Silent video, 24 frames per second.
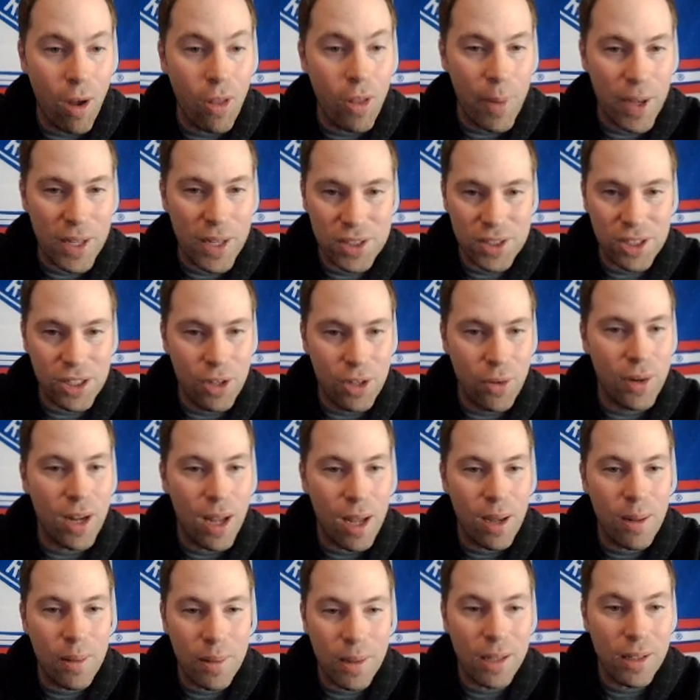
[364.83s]
the best to you, and
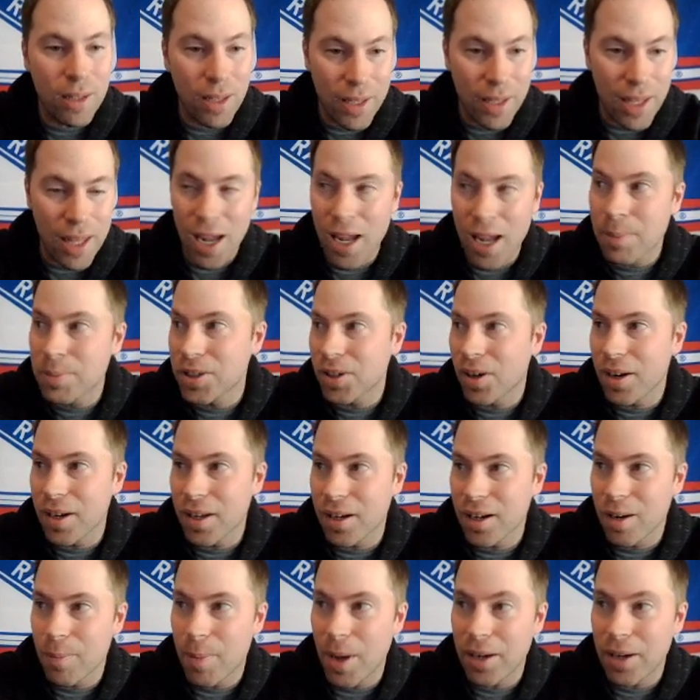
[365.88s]
uh, again, I am sorry to
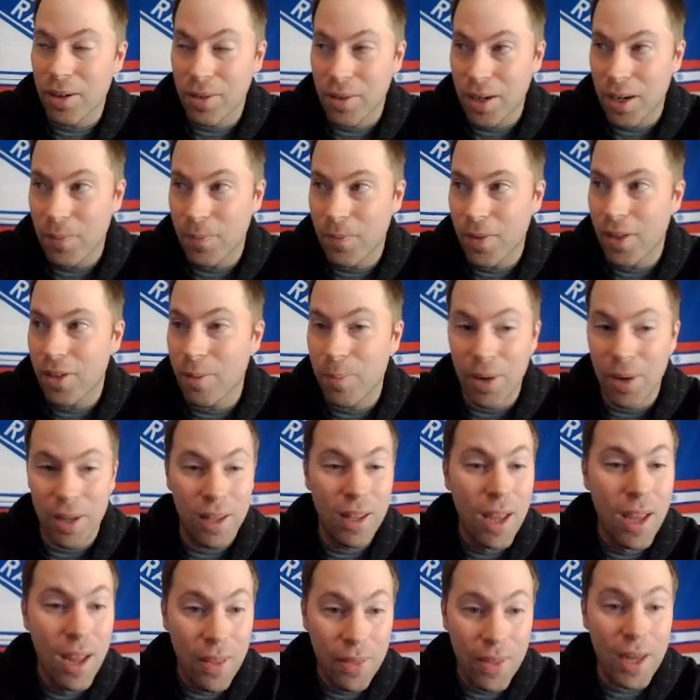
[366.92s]
hear about your grandfather, but
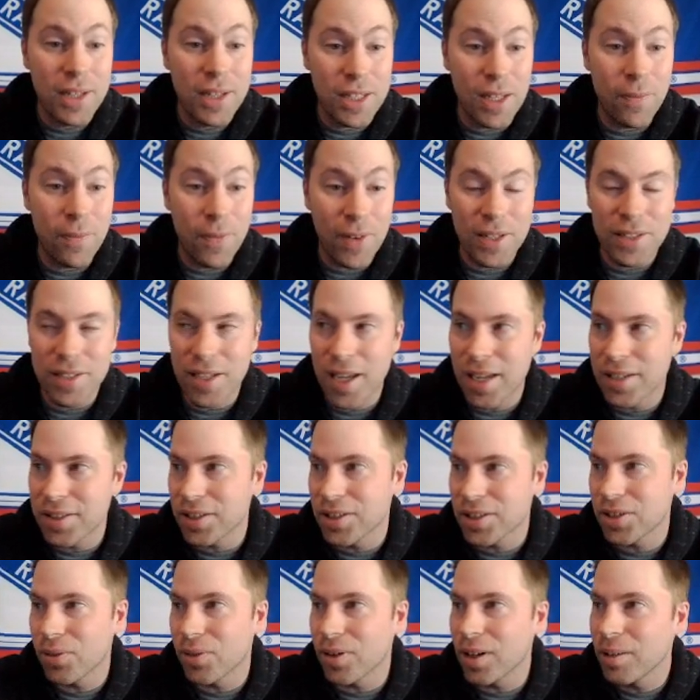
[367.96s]
that is a fantastic
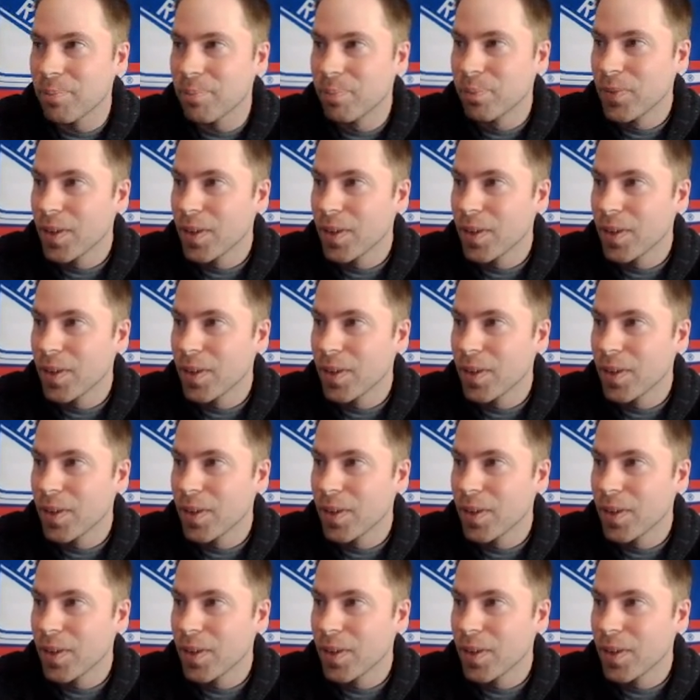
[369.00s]
story.